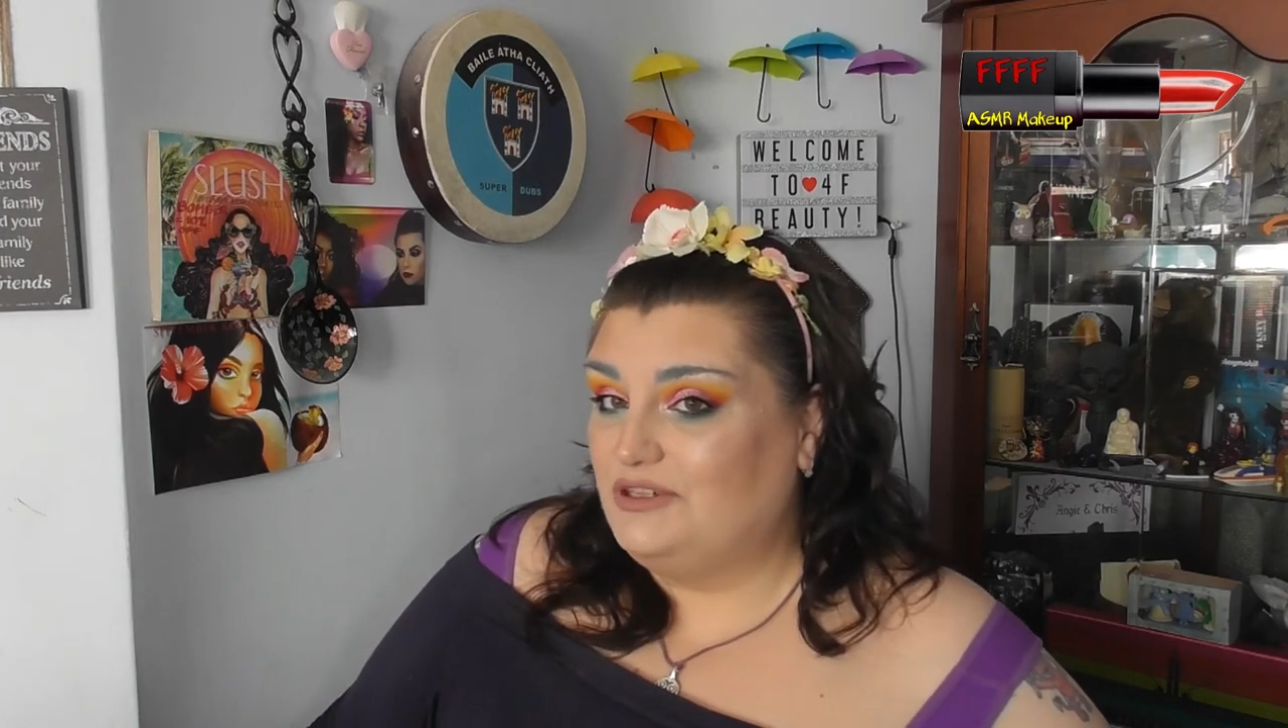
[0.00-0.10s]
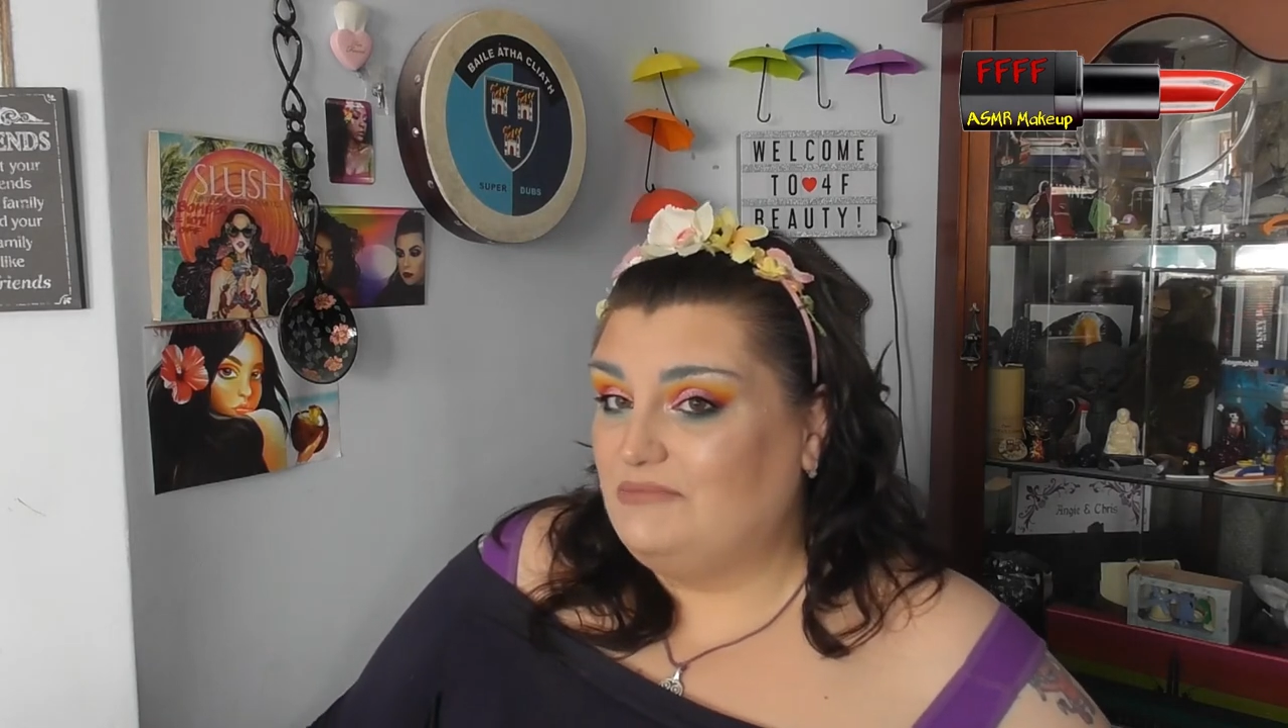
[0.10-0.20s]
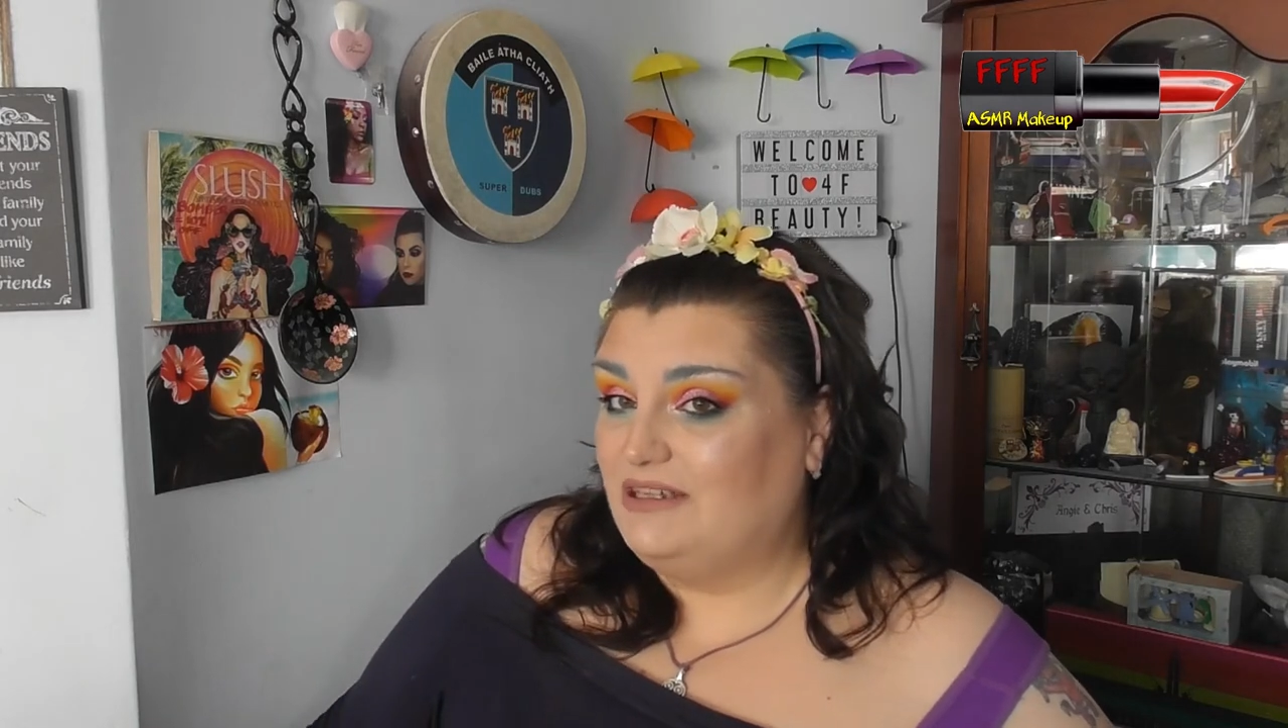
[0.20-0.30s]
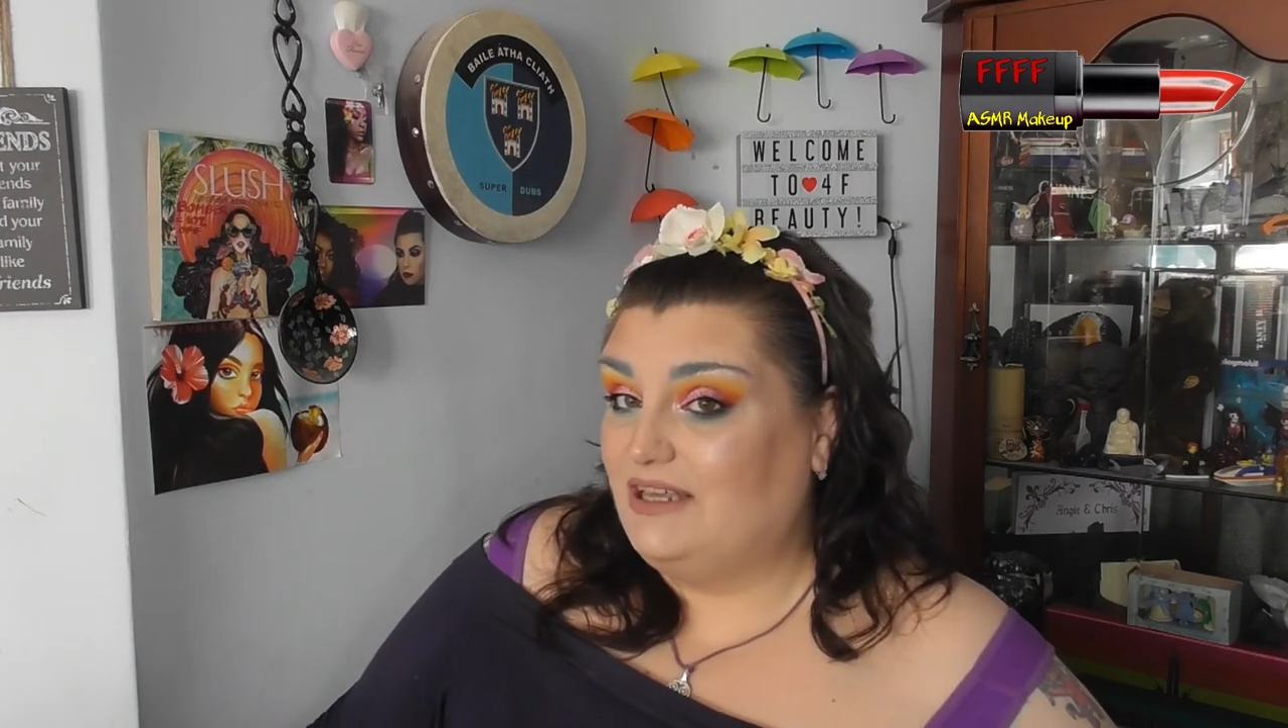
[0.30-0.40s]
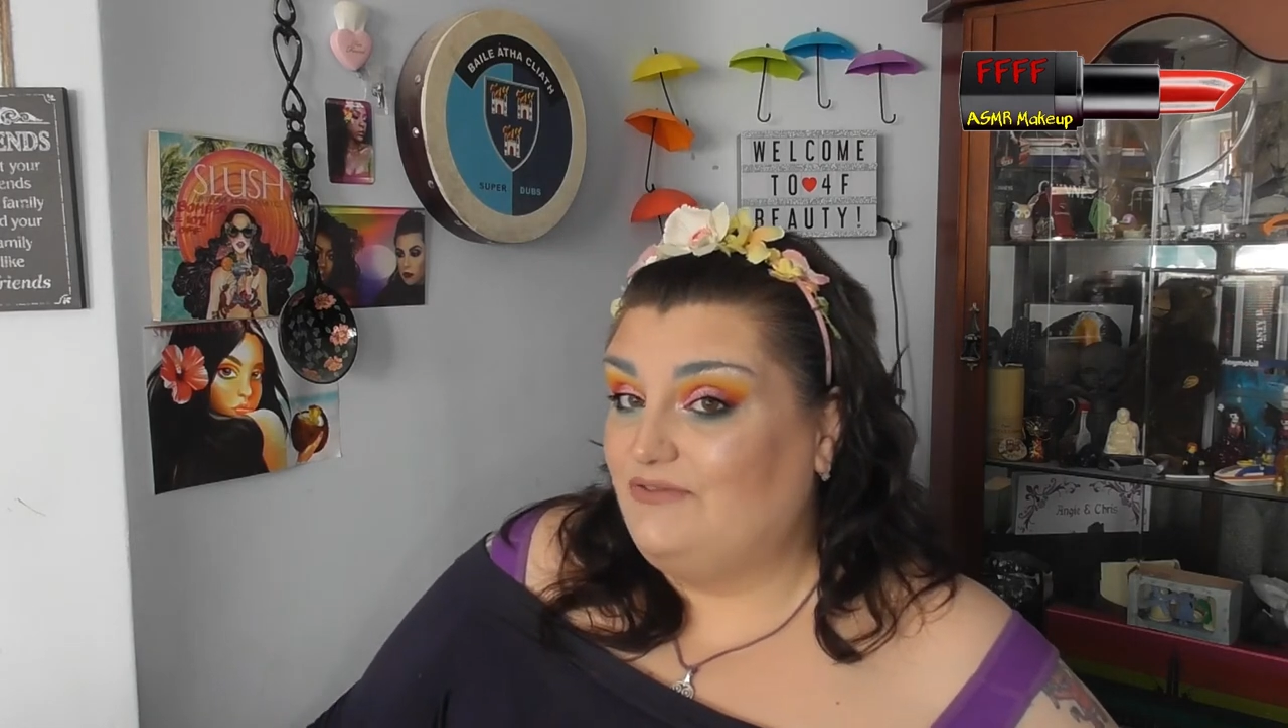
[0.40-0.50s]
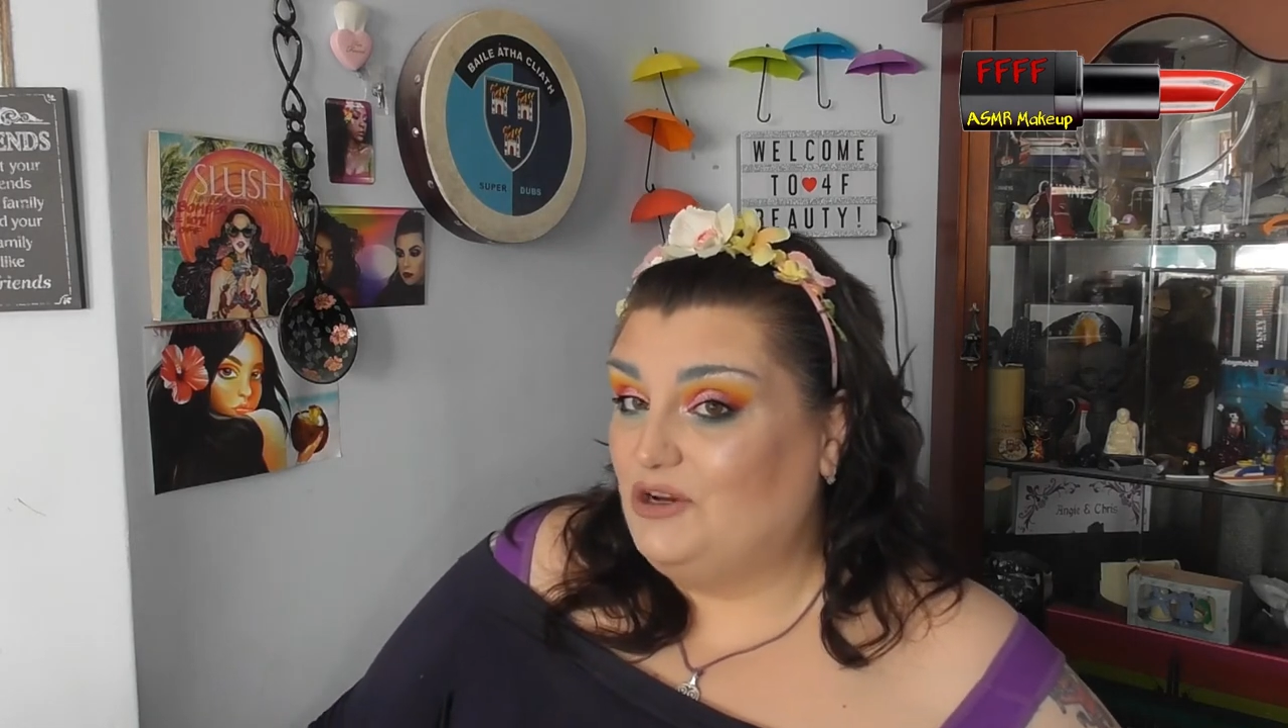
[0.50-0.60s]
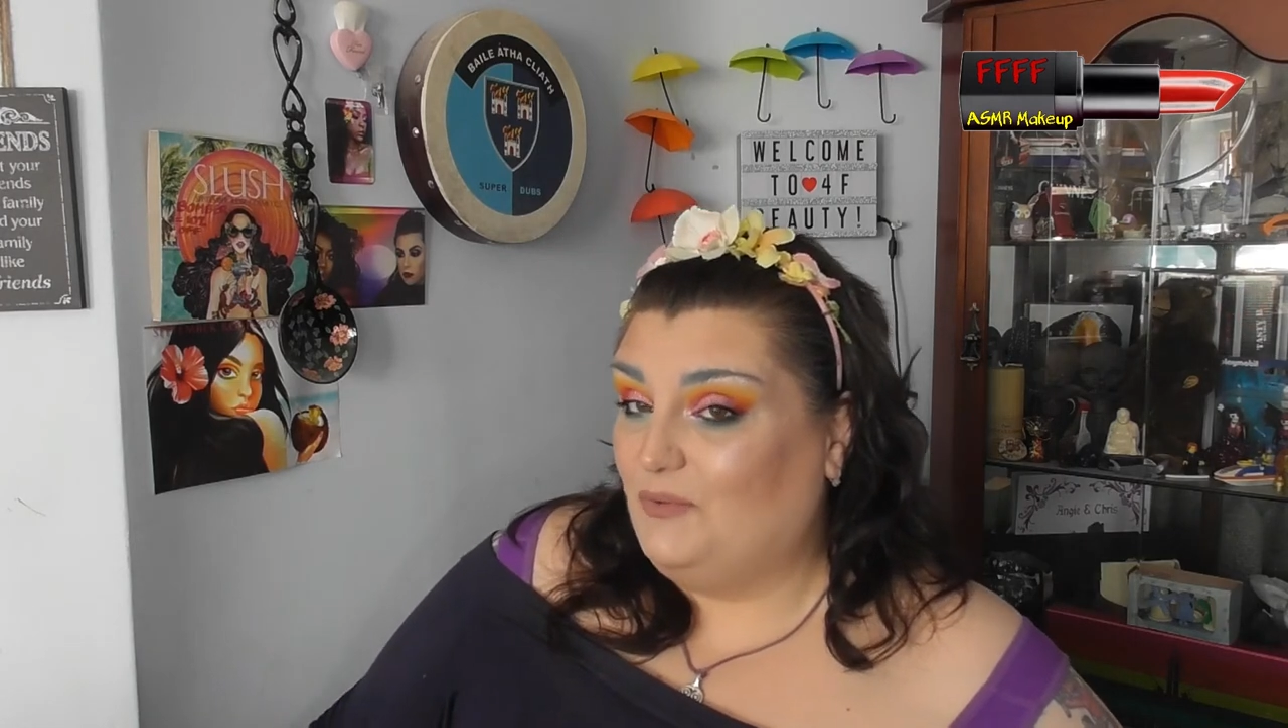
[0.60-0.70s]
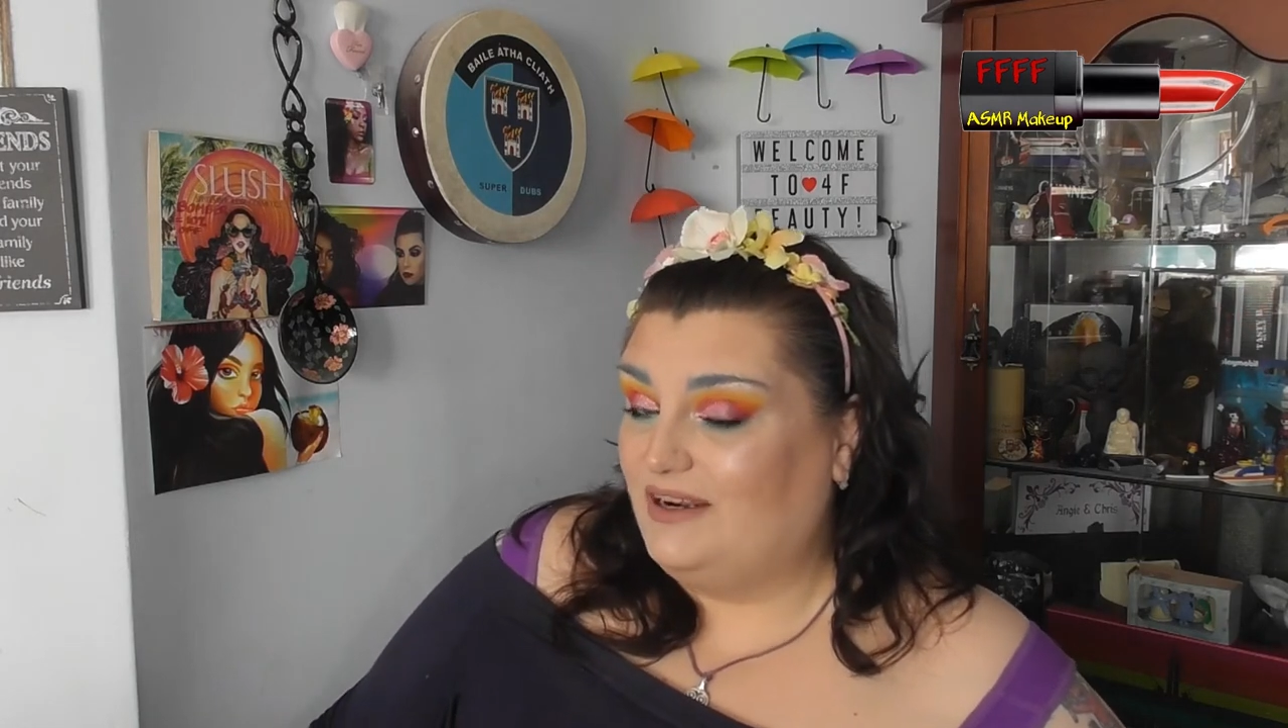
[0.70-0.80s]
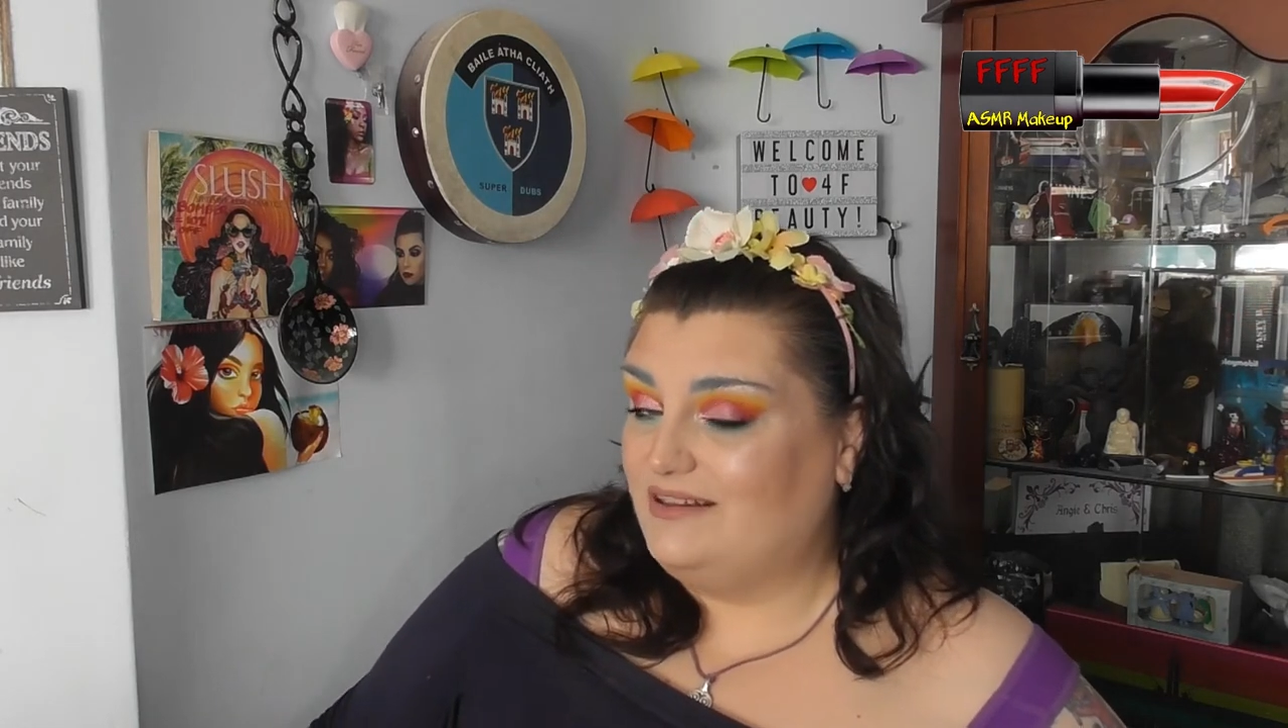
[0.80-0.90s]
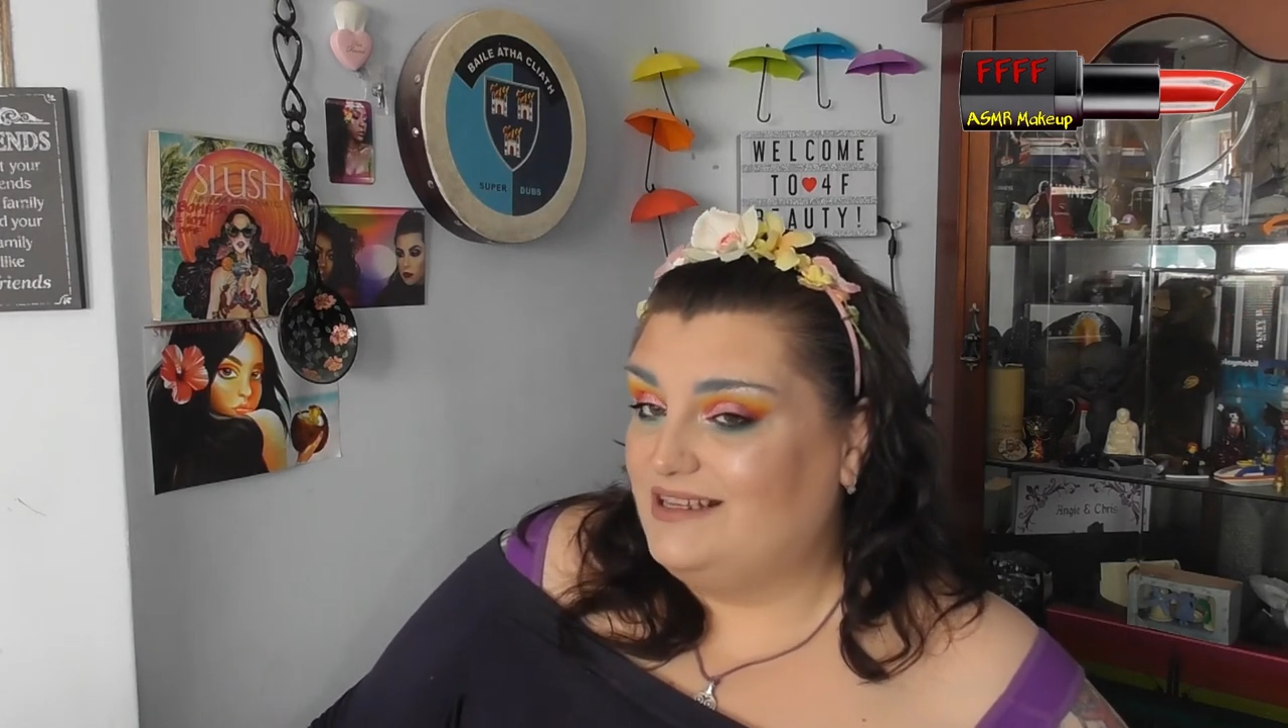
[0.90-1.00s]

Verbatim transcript: them and they've got one of